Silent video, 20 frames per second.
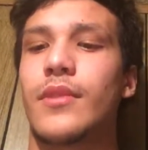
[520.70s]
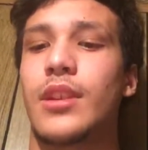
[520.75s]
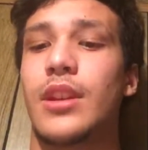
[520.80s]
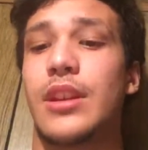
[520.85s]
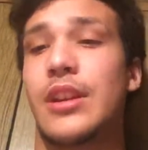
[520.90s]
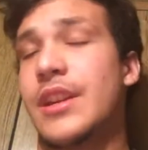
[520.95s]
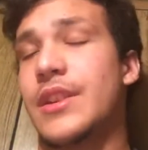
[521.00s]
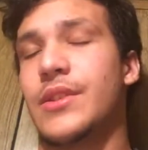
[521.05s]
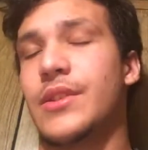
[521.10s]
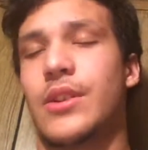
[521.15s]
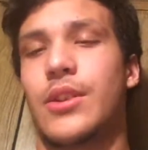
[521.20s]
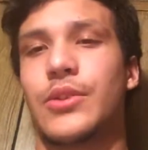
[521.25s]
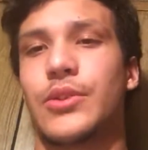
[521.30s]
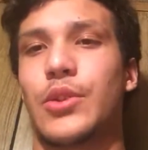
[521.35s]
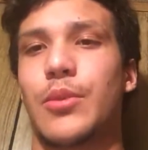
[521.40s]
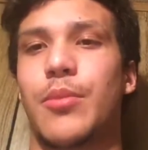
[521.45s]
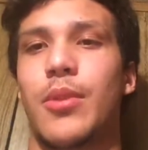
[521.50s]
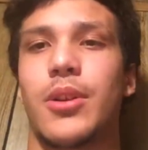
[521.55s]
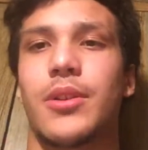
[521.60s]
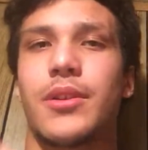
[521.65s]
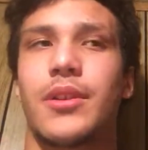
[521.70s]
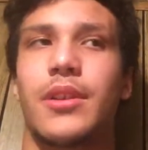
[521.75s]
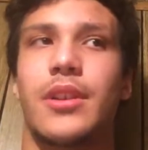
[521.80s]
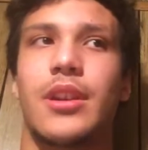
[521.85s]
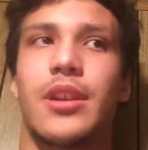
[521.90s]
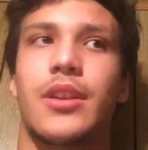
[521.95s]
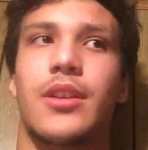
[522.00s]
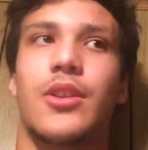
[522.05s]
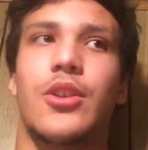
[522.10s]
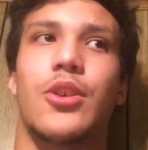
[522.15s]
he's also
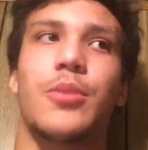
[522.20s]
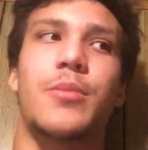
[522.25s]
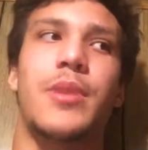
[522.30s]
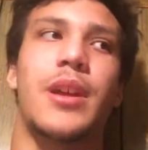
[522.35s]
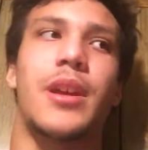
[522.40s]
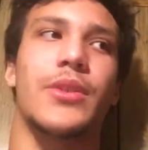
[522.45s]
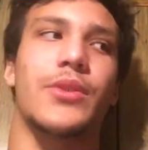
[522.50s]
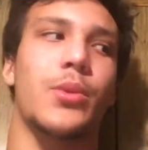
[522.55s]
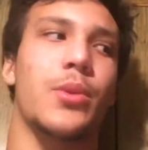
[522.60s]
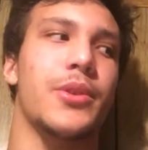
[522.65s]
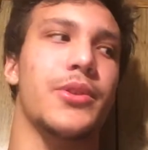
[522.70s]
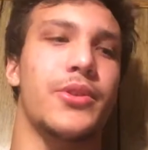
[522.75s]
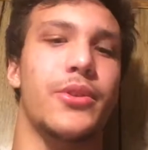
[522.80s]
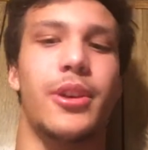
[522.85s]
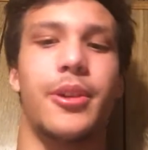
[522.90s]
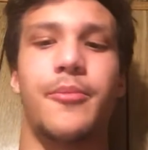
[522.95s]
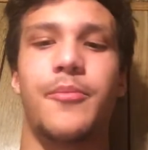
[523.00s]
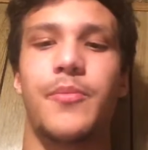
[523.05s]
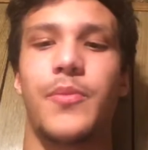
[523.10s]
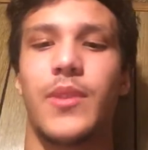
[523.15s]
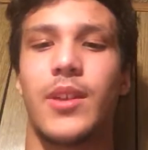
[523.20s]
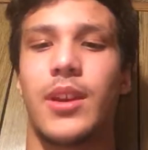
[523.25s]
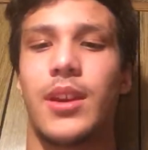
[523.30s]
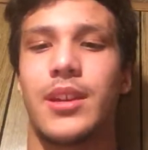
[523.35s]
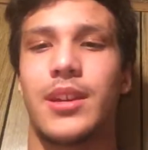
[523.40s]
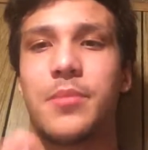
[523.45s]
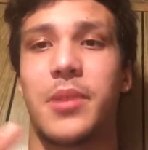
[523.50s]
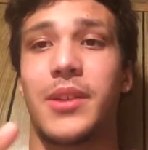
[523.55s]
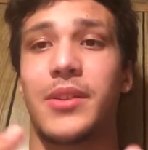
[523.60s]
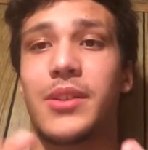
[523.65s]
he could be a sorcerer.
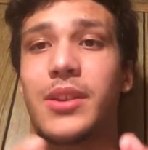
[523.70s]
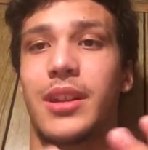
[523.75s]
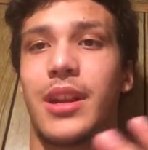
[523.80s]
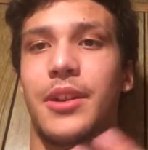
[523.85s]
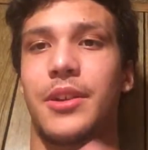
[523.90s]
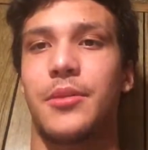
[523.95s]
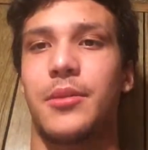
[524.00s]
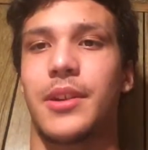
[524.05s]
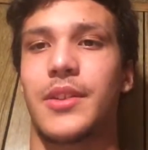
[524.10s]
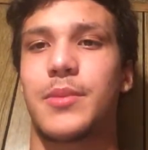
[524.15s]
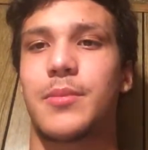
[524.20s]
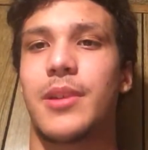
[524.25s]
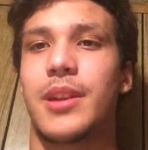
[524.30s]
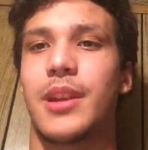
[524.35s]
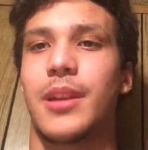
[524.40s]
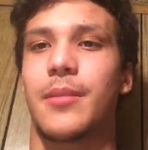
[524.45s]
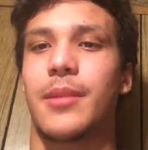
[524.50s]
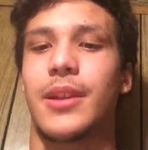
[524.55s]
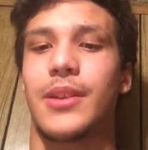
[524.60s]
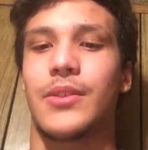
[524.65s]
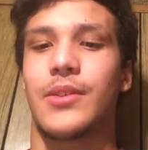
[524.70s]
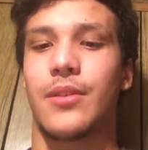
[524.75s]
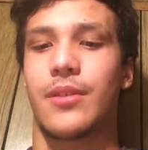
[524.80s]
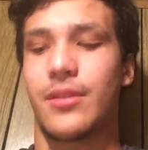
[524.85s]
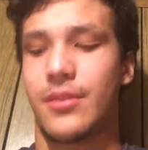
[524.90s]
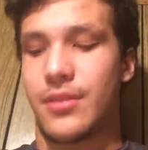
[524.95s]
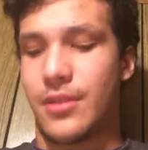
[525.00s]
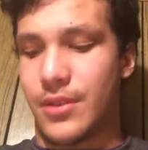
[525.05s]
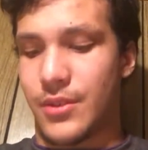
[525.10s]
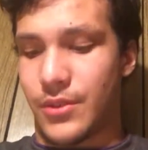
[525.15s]
Depends on how you want to spin it, because
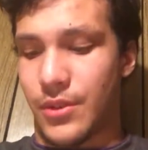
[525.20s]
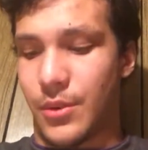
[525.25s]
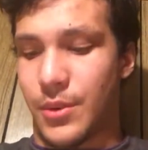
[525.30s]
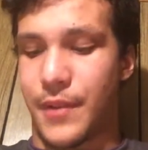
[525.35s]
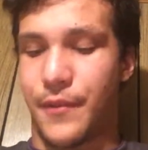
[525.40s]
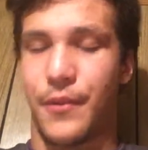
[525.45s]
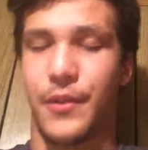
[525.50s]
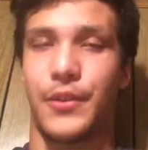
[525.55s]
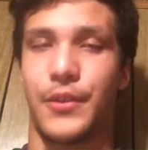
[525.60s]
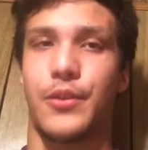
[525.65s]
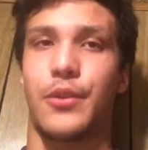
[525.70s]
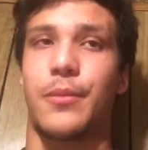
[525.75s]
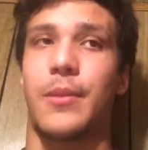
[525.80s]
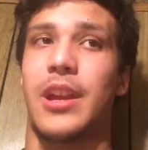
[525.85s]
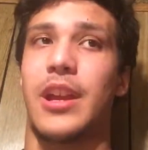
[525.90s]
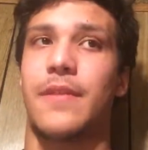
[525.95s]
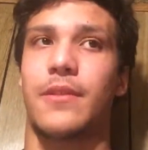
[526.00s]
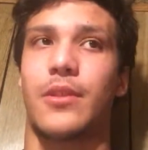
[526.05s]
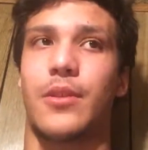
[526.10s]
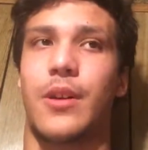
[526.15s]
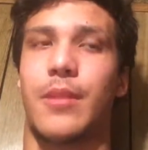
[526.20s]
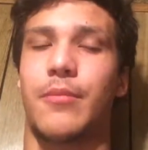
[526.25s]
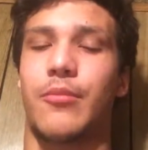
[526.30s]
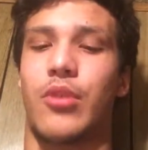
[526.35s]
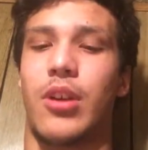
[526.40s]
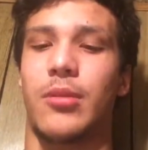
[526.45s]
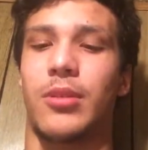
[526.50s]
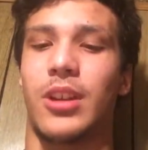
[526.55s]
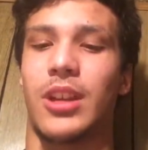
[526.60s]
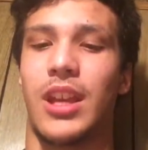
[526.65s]
there's no difference for me, even though I'm
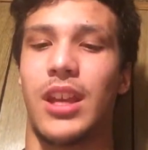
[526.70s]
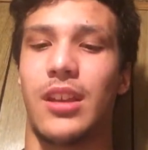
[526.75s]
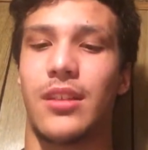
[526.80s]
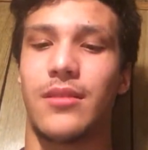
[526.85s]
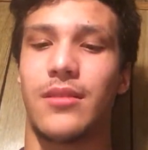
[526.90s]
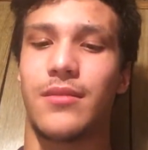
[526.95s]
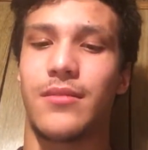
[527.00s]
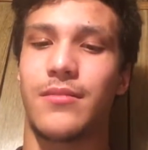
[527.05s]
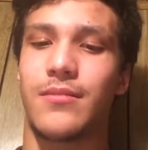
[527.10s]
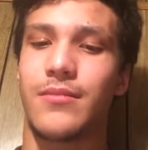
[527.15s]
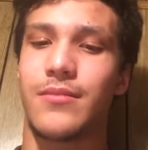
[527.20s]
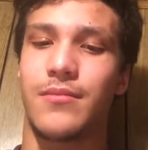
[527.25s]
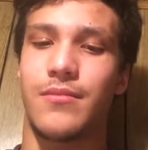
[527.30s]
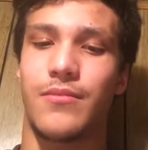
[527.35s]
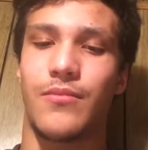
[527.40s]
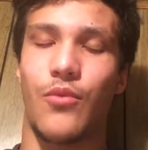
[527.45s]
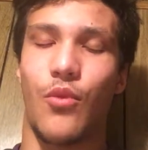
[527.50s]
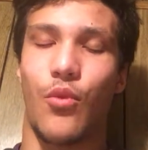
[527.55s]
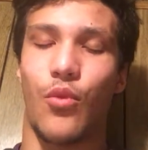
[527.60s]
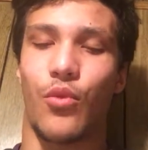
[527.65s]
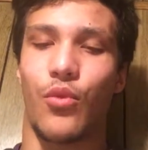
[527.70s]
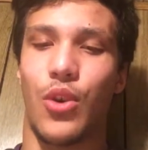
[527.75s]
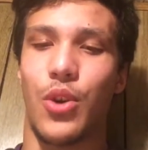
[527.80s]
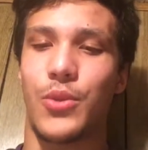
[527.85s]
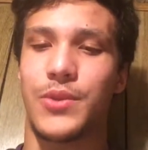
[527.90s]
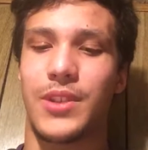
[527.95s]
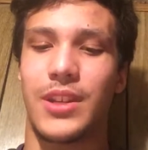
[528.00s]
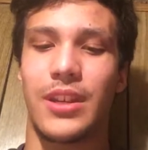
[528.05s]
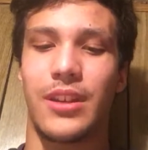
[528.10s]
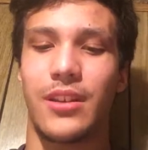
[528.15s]
probably going to eat
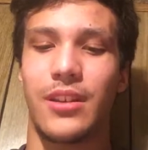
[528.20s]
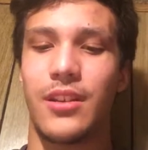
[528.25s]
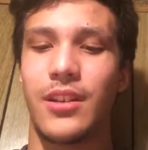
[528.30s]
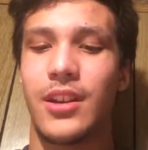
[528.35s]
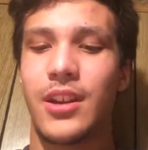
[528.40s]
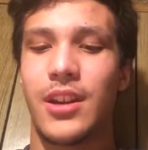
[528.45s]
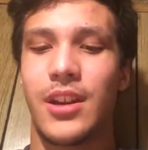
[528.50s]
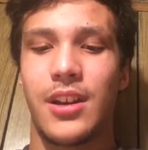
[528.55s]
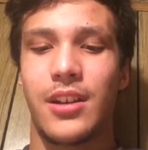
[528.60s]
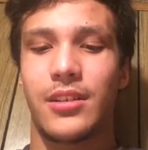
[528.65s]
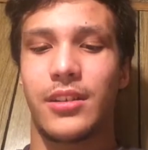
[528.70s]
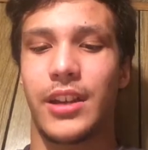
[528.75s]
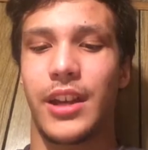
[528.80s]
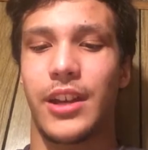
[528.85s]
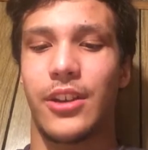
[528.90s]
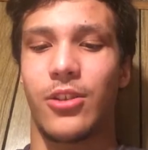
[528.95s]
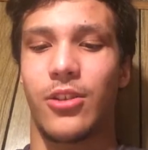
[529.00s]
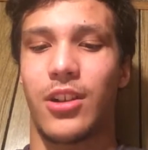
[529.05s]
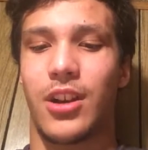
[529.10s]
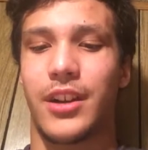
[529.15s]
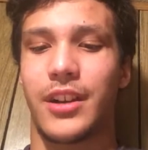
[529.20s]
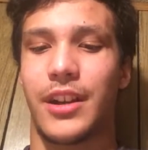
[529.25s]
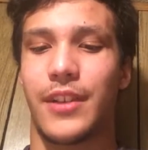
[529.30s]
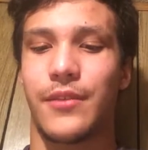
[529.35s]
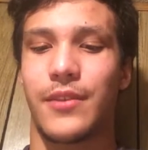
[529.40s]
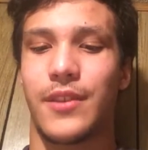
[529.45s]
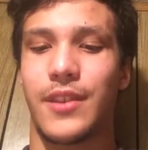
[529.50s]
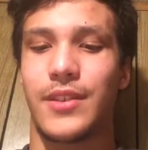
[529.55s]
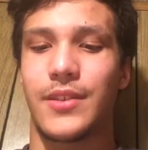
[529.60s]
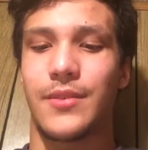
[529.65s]
roasted later on
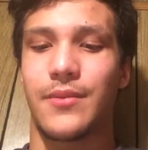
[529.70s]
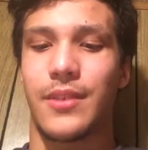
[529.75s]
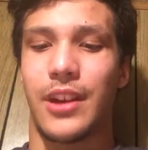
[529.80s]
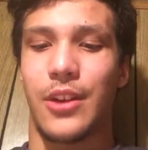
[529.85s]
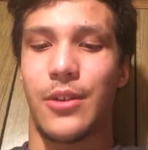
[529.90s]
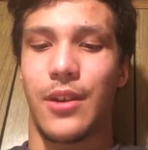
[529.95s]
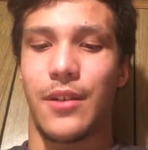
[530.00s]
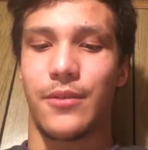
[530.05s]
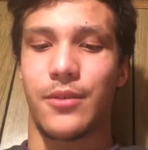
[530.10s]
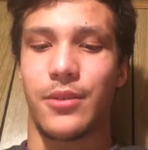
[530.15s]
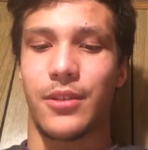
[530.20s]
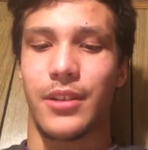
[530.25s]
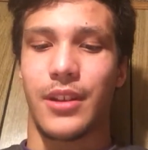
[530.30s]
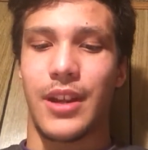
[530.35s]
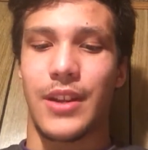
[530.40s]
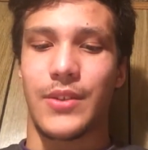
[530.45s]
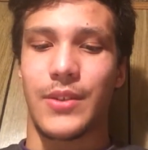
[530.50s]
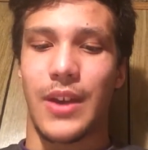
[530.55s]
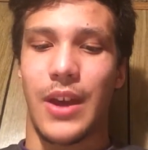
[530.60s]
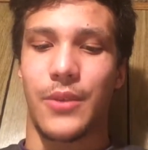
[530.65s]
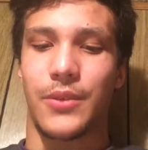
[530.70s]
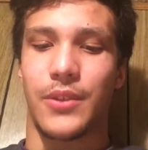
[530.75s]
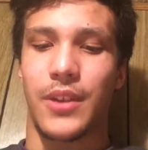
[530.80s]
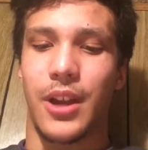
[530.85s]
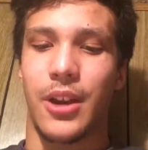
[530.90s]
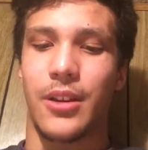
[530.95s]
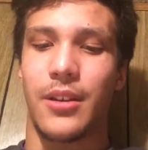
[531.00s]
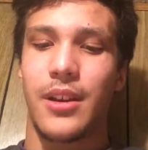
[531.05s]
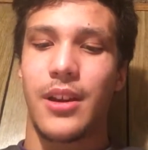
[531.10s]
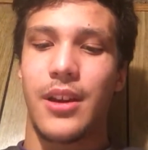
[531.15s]
if this video ever gets out
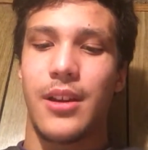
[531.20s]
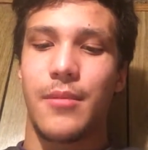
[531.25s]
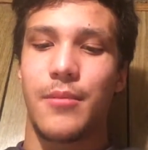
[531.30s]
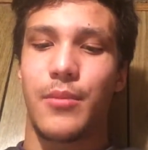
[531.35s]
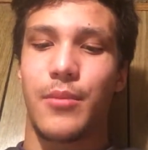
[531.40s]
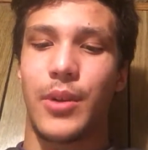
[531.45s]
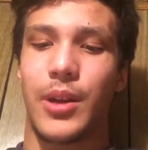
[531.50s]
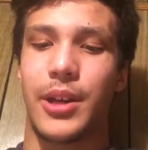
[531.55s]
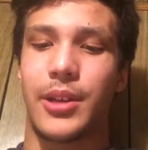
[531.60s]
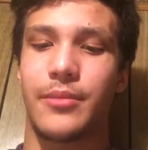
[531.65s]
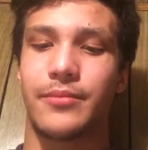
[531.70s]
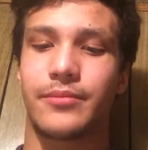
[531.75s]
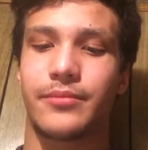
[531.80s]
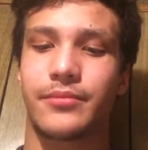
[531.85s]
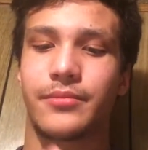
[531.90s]
there. But,